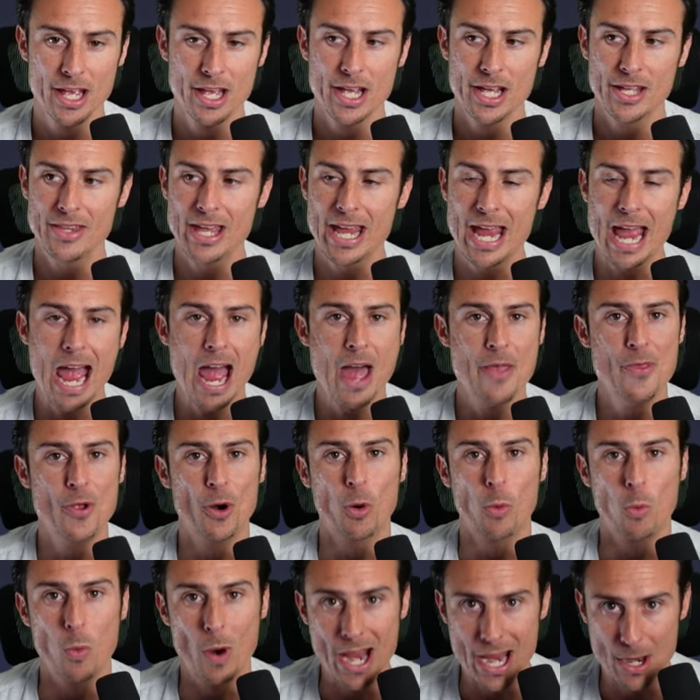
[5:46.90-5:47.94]
had
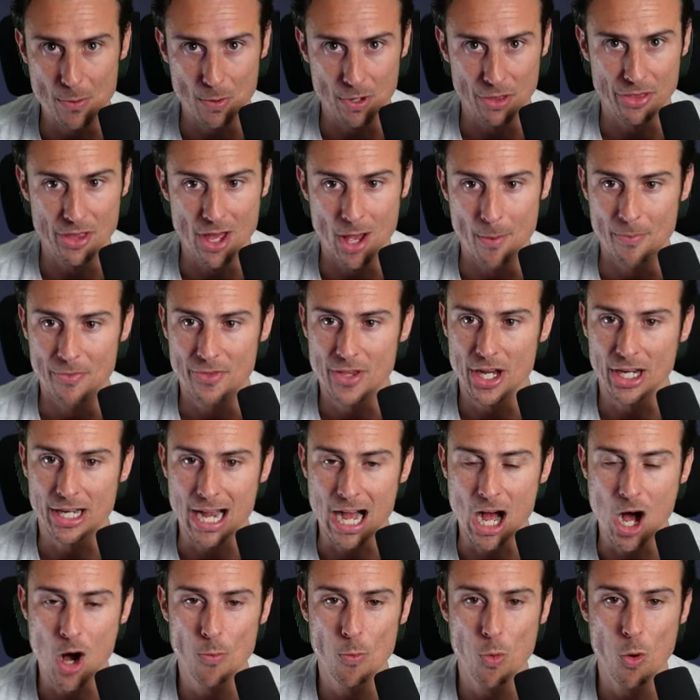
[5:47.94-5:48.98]
their way with them.
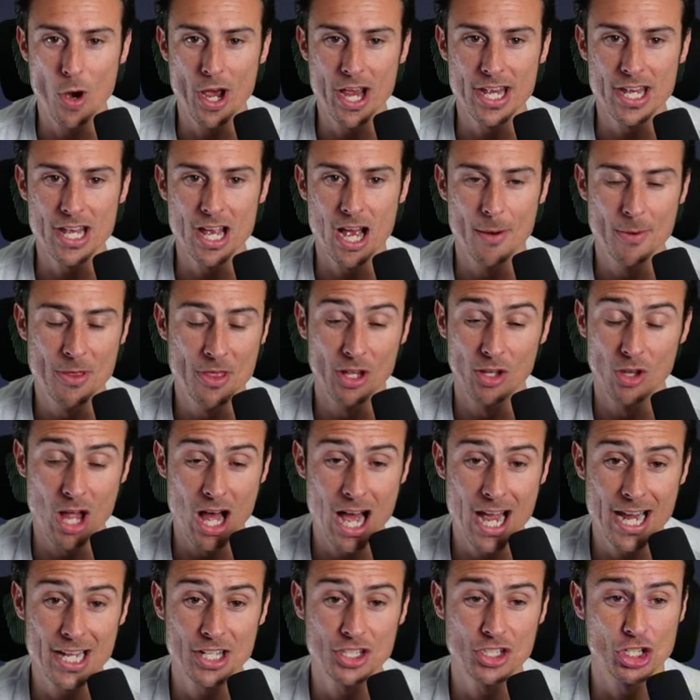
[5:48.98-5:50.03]
The
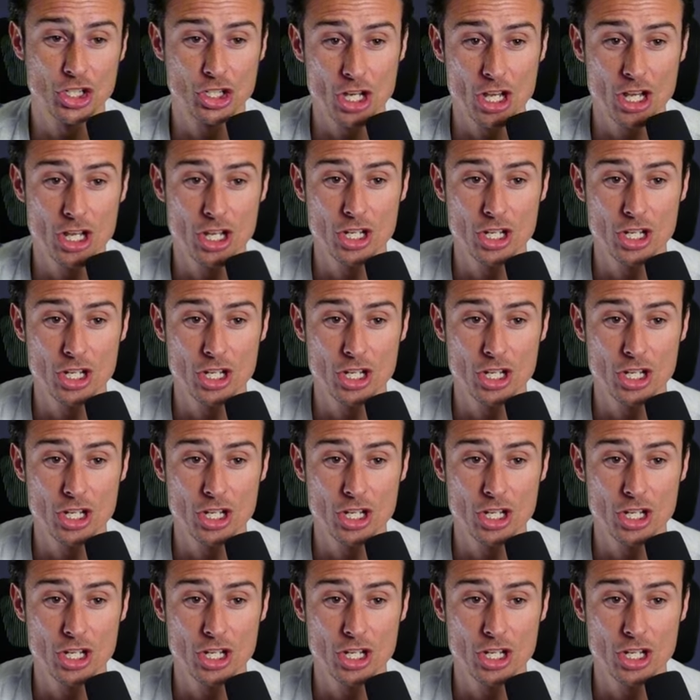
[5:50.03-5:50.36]
Lions,